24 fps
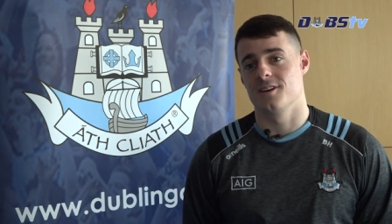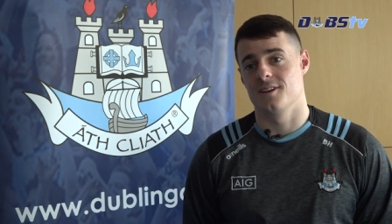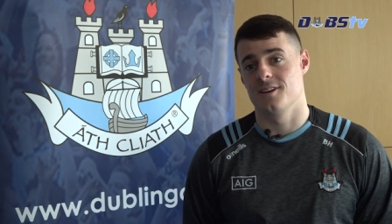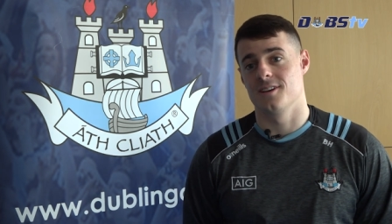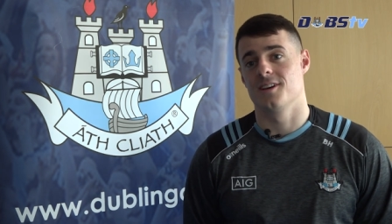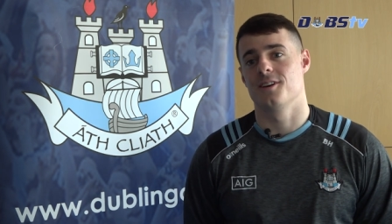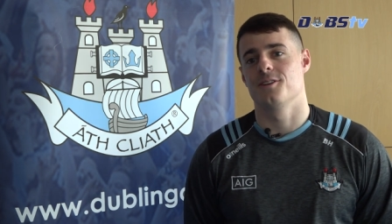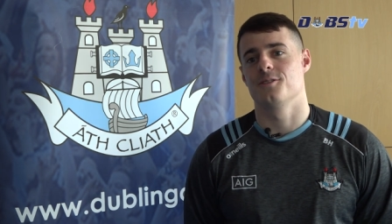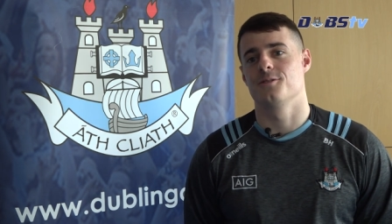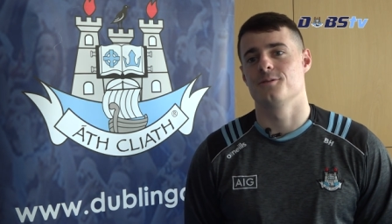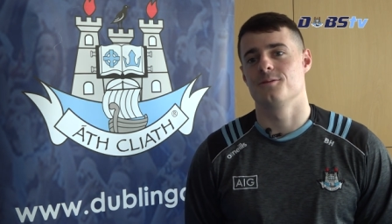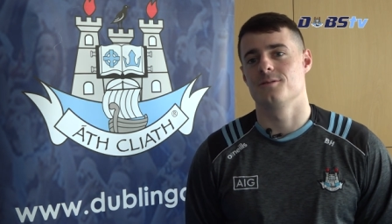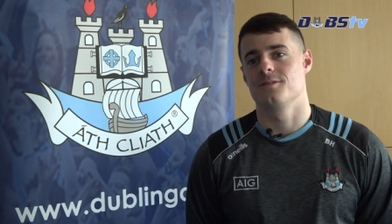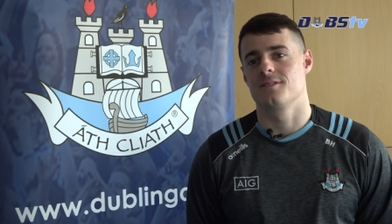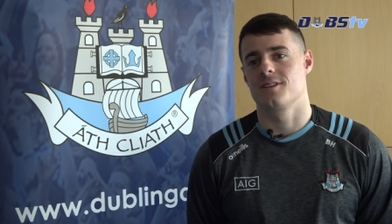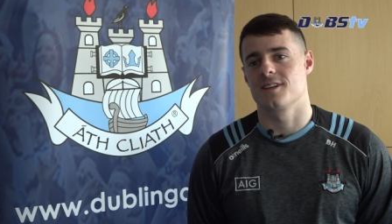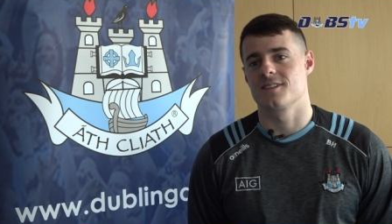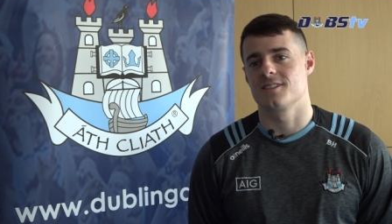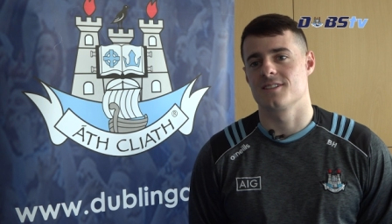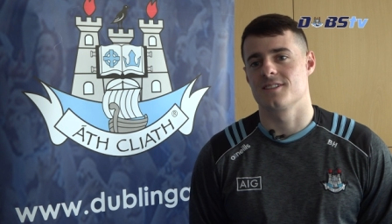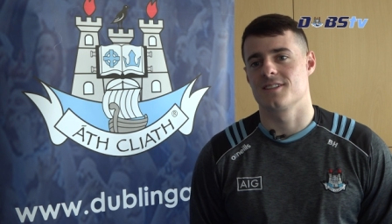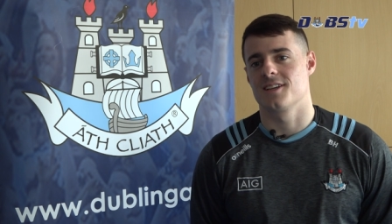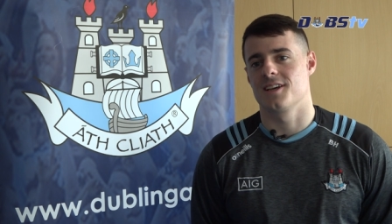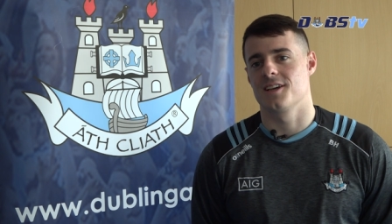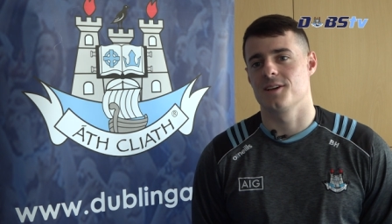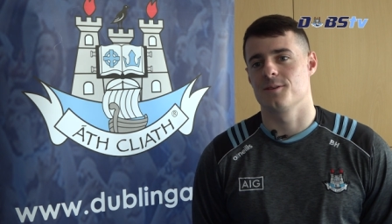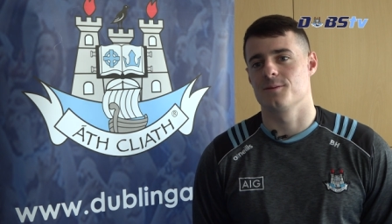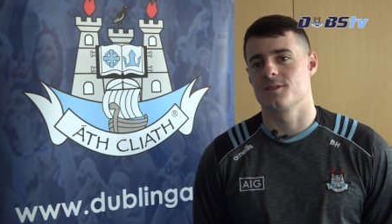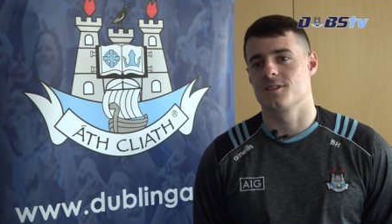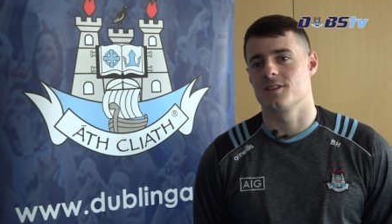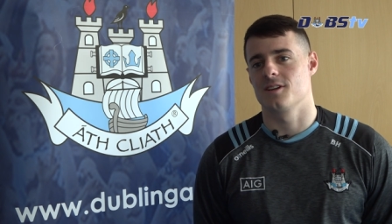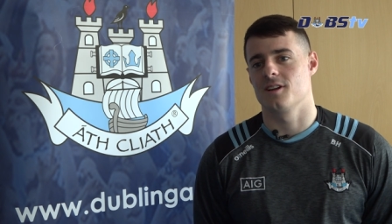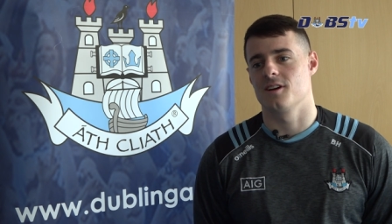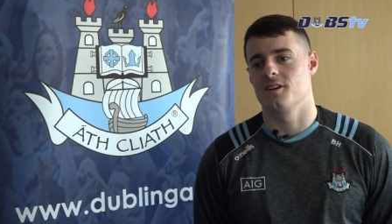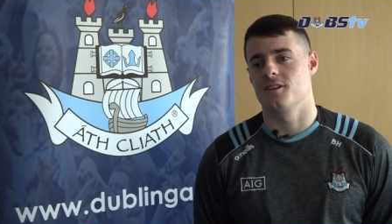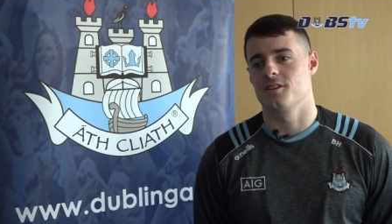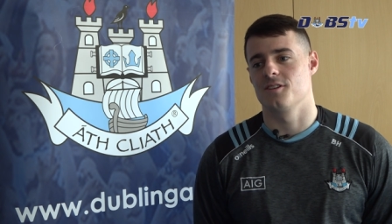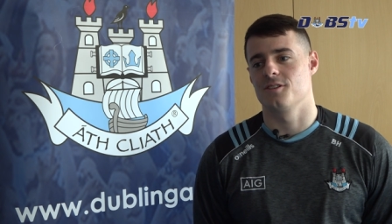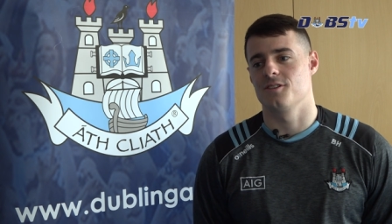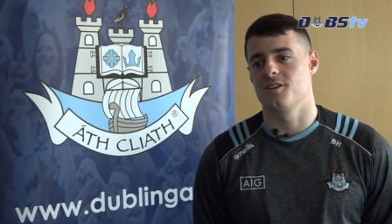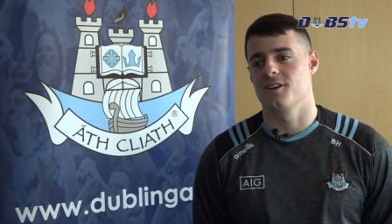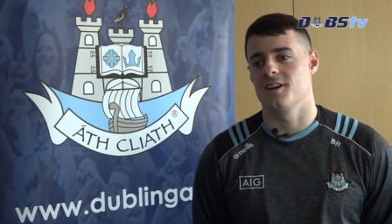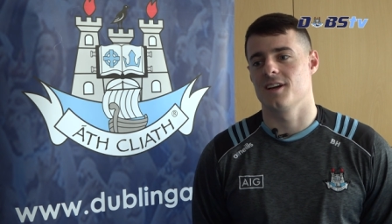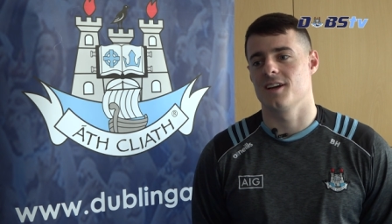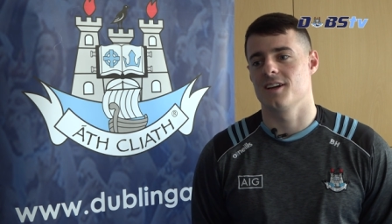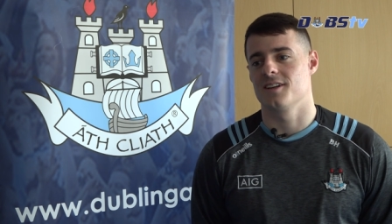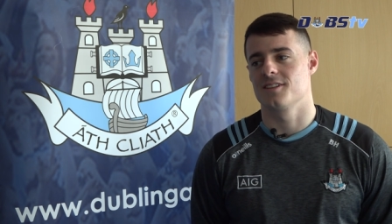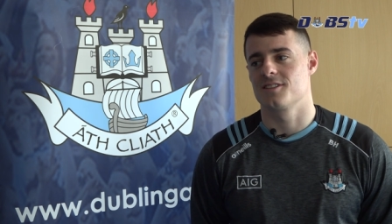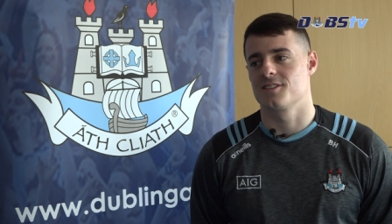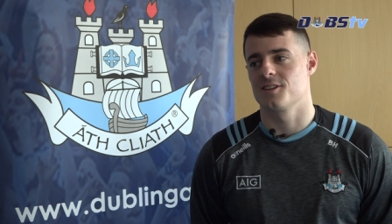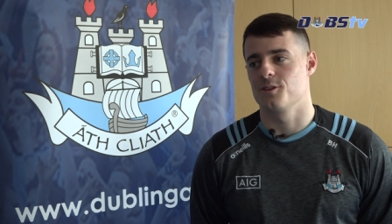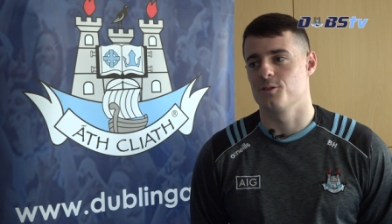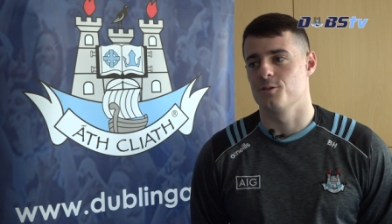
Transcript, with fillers: and now that's the same as a lot of the other lads.